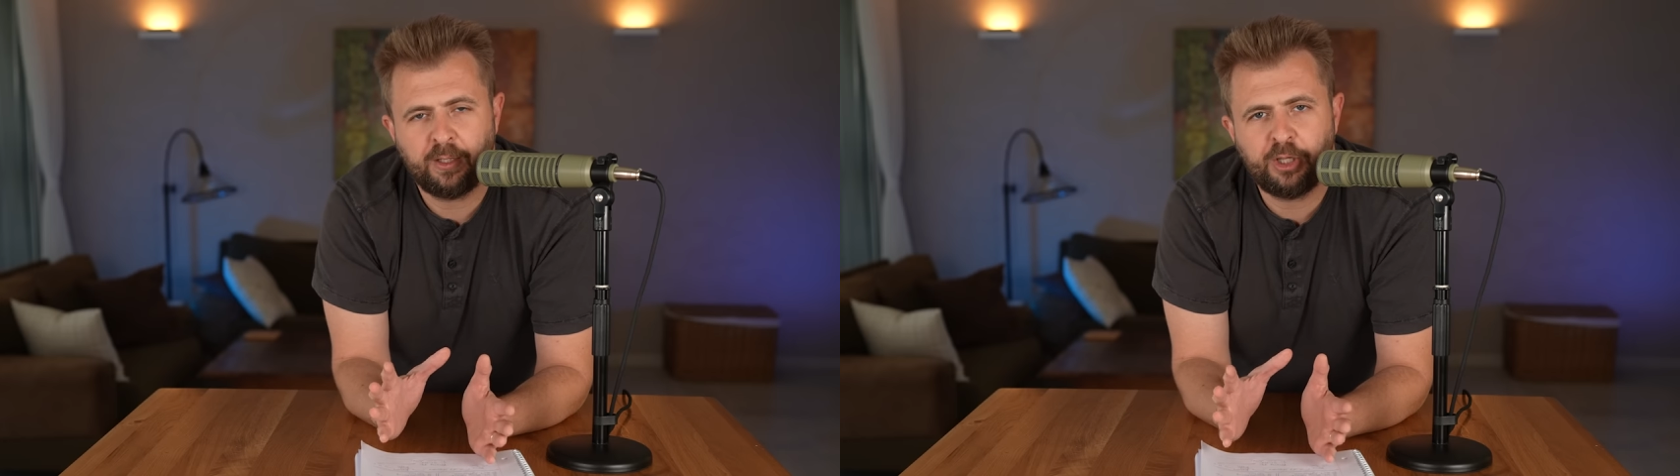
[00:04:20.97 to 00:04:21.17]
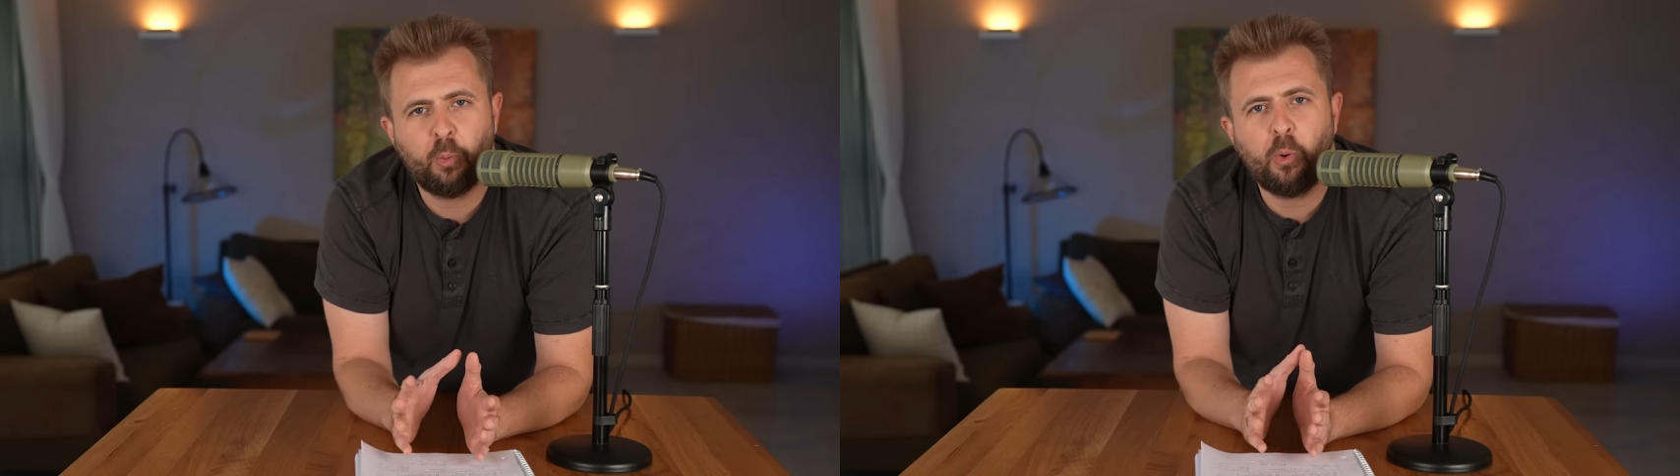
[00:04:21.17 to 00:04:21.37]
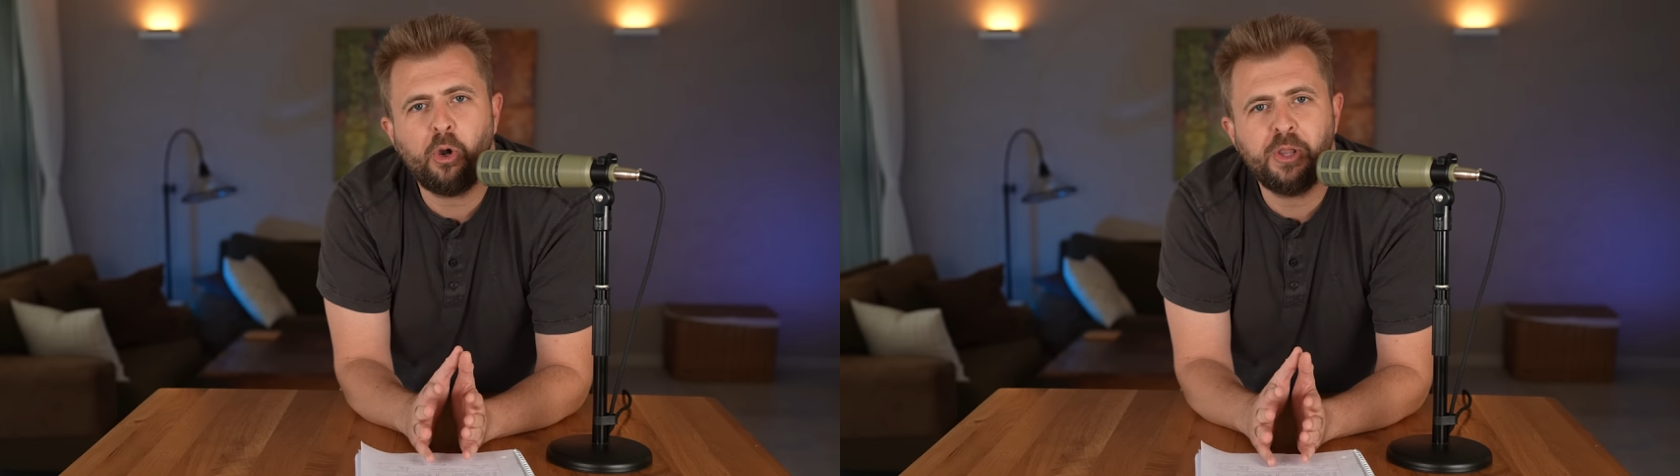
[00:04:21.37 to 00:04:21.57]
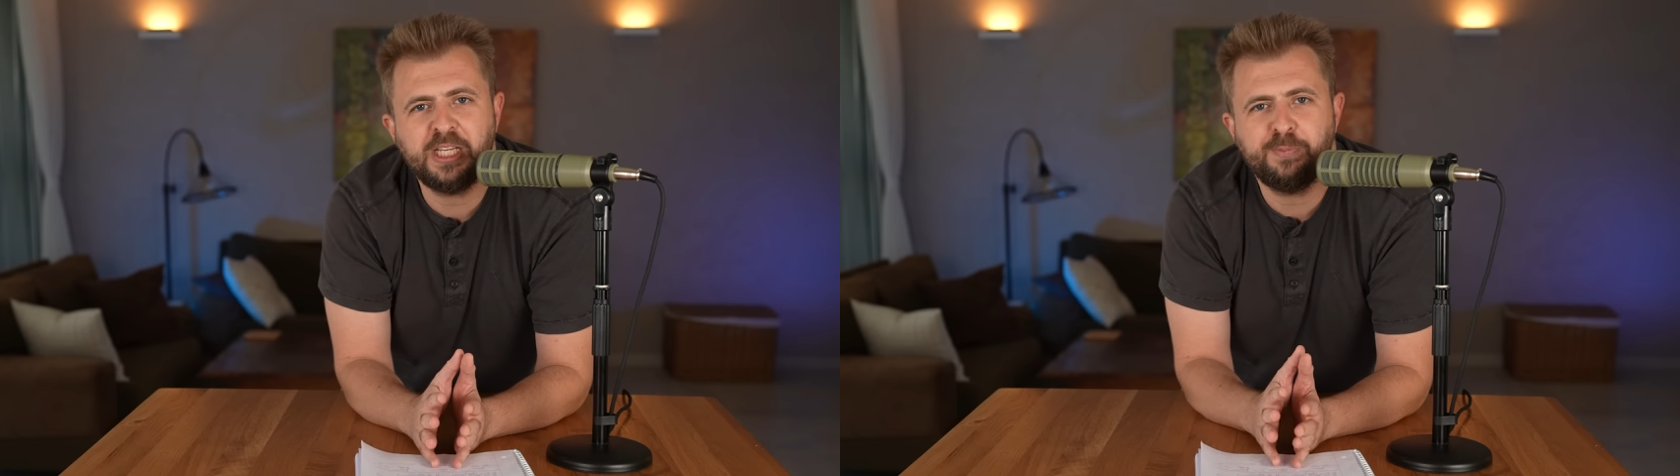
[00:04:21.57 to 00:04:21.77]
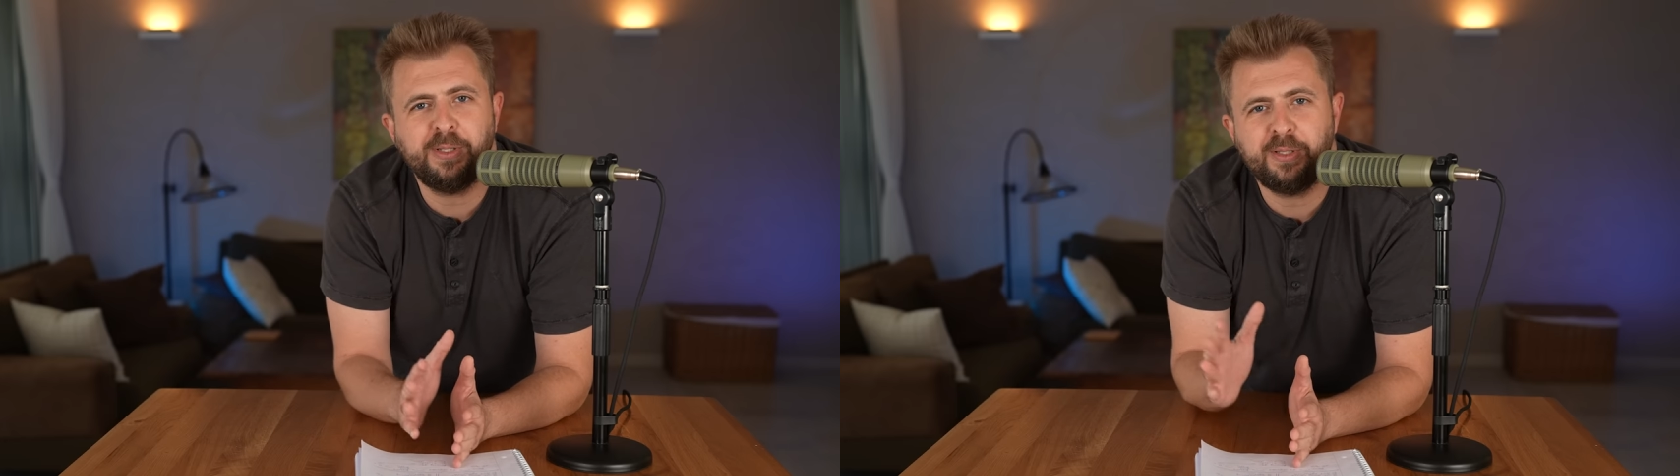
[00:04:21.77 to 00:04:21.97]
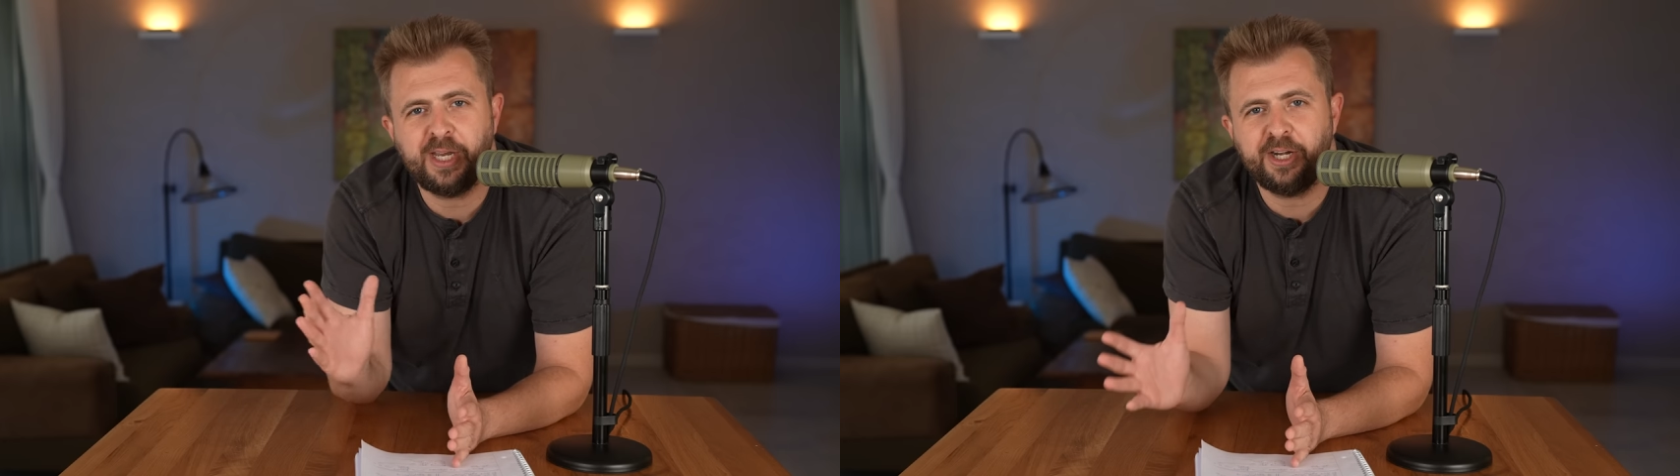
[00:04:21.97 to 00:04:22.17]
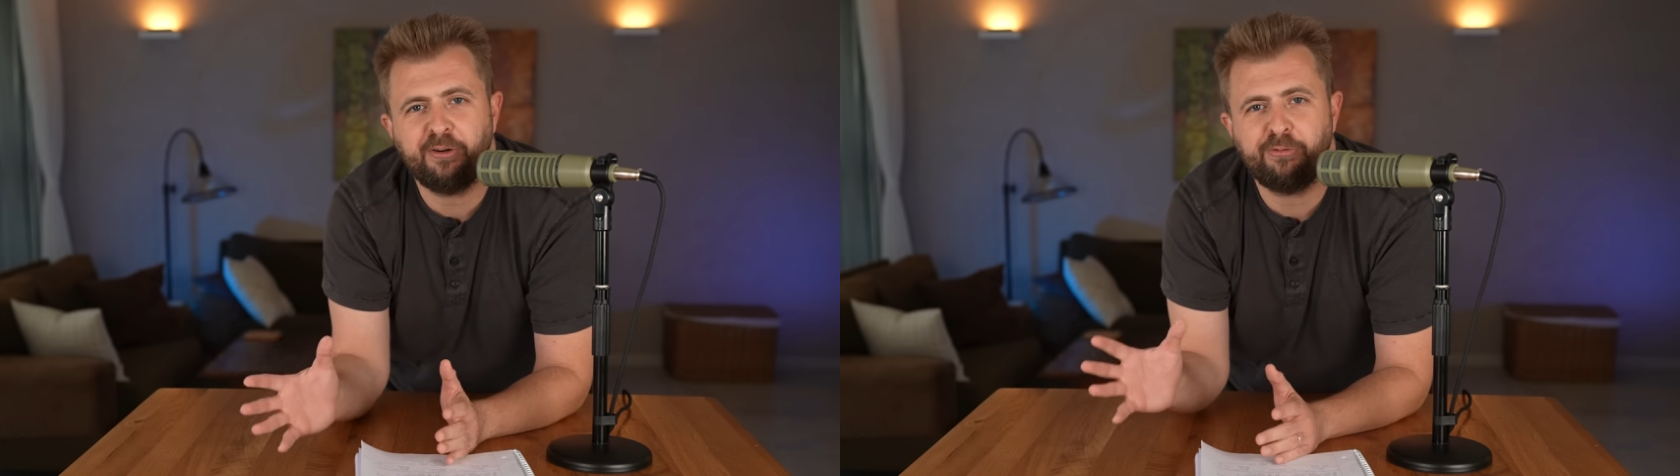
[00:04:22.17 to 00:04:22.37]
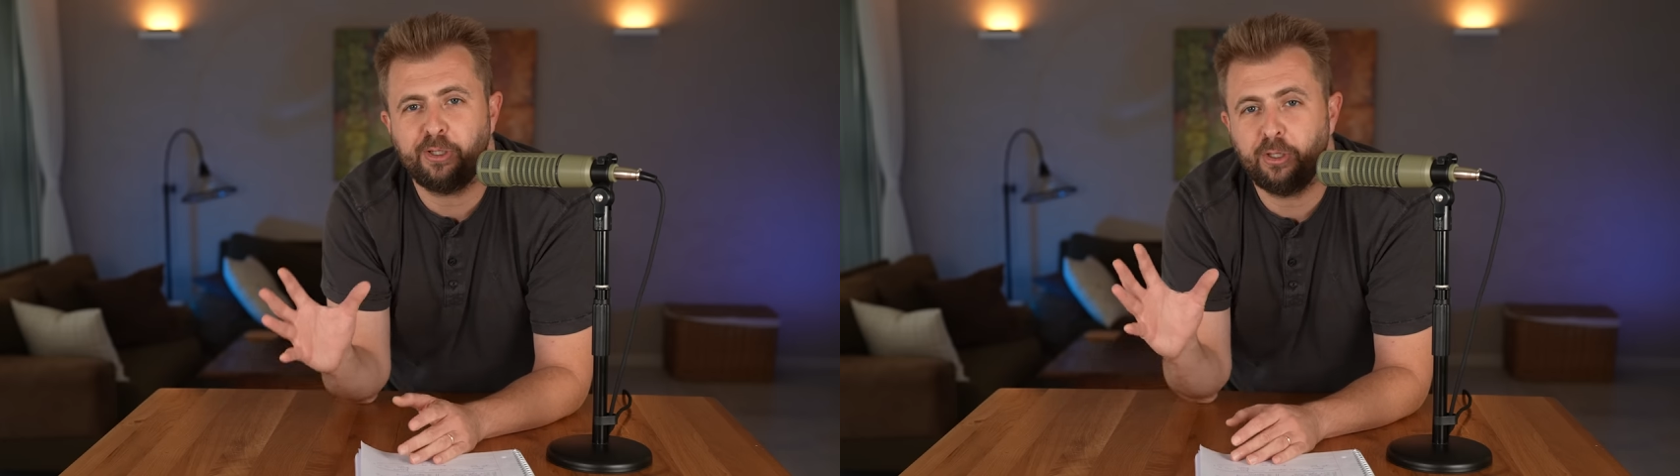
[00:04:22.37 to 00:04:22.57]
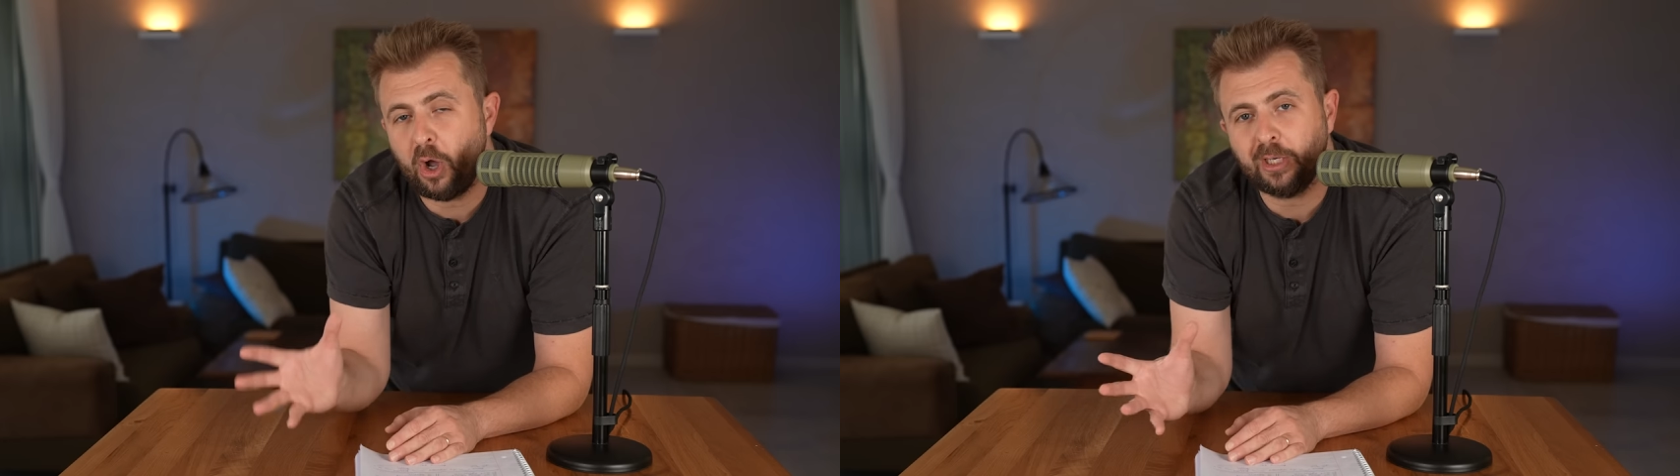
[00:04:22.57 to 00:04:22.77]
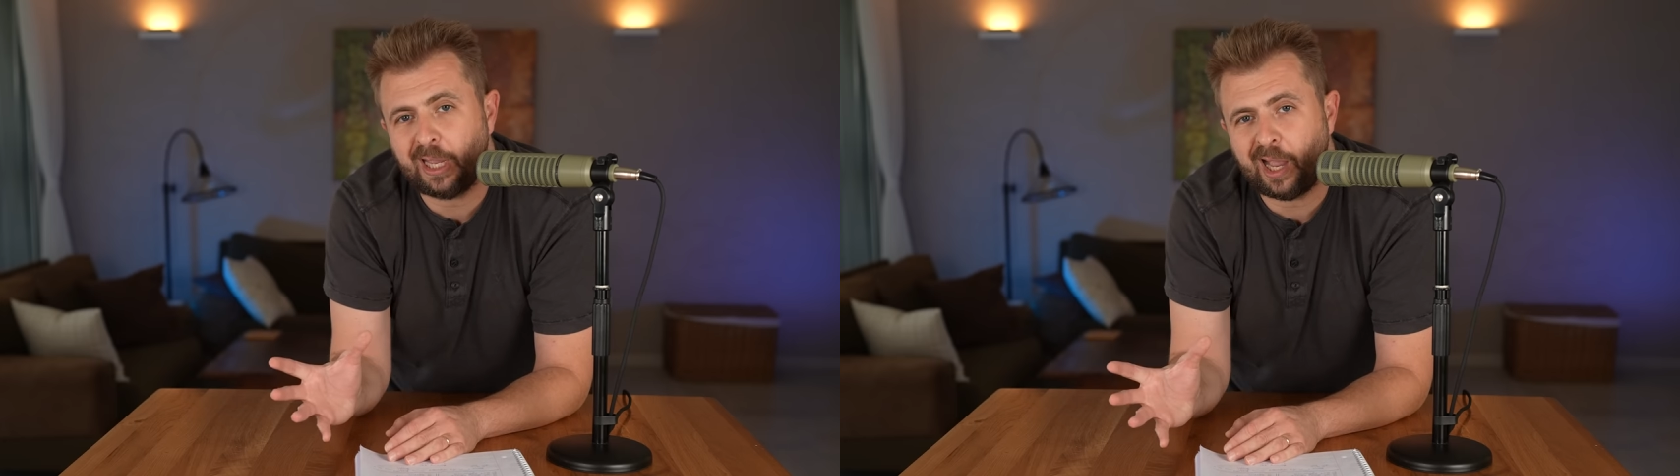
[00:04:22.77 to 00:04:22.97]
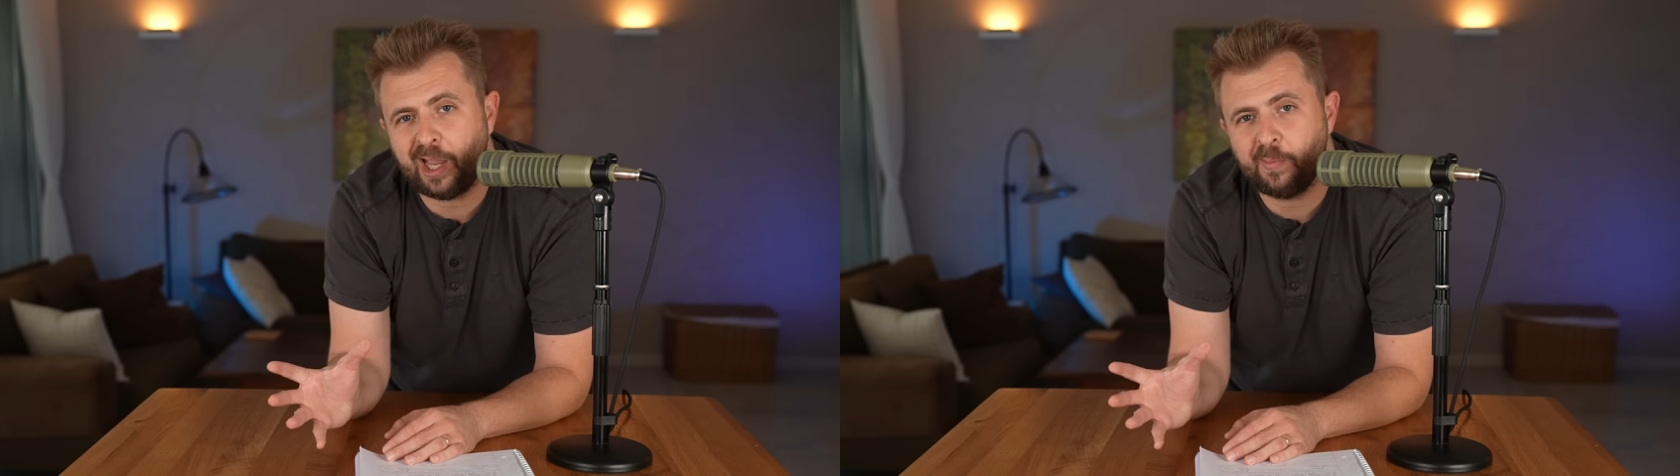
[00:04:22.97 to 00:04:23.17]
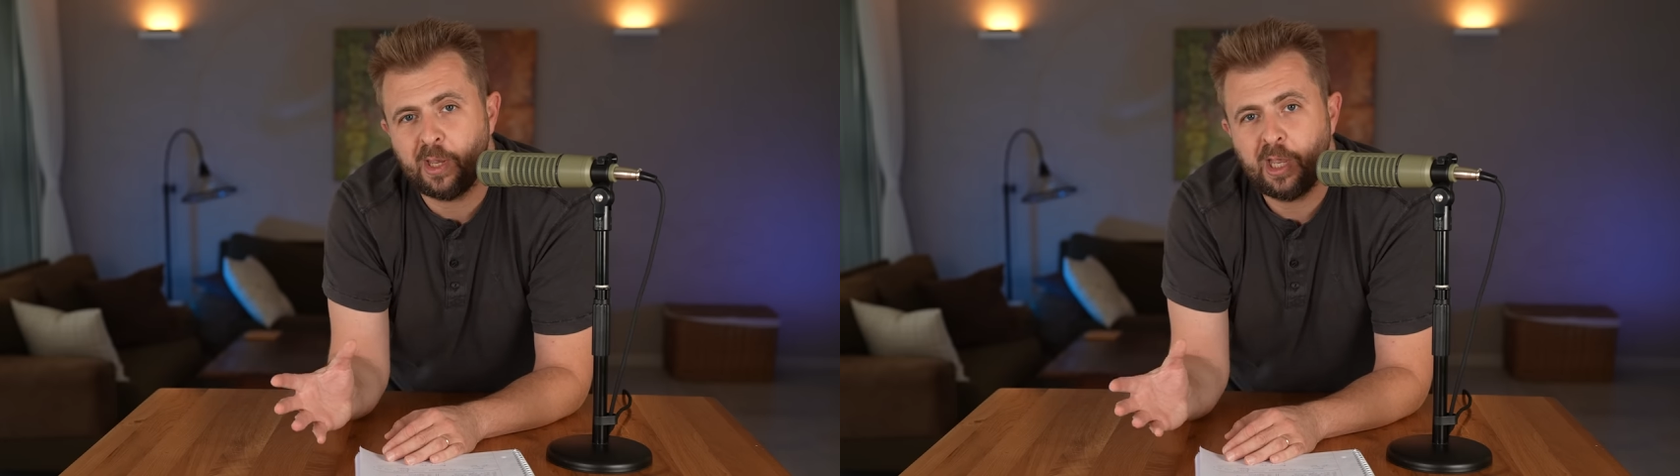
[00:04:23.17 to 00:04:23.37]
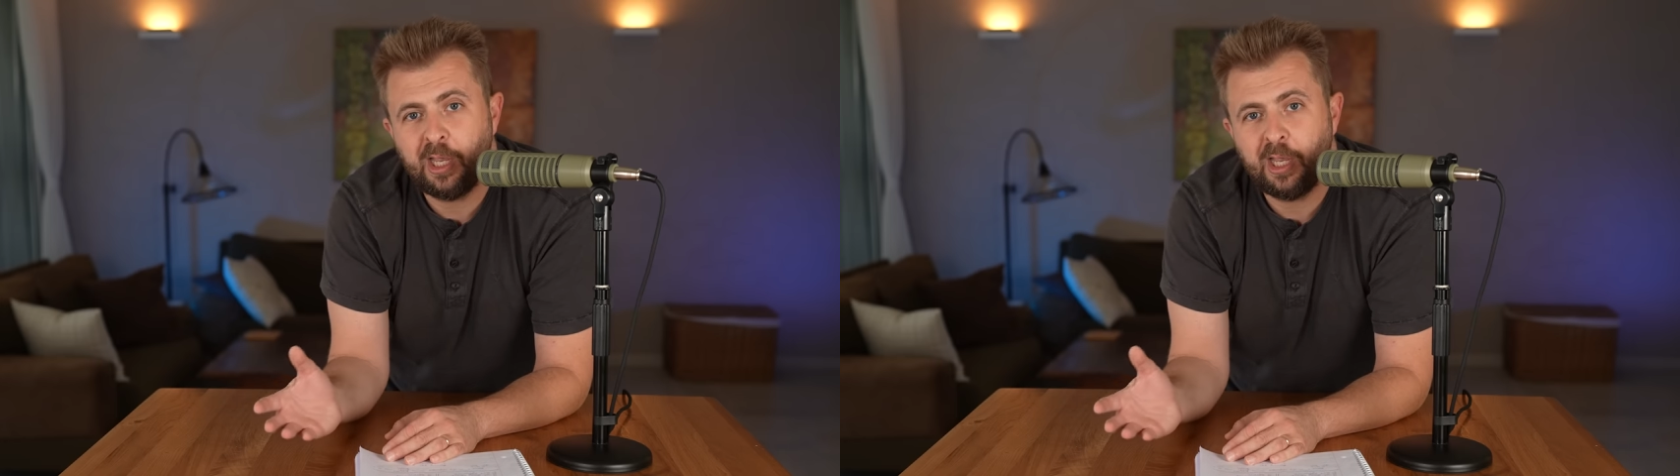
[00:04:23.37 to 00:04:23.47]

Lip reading: The world has been here for a long time.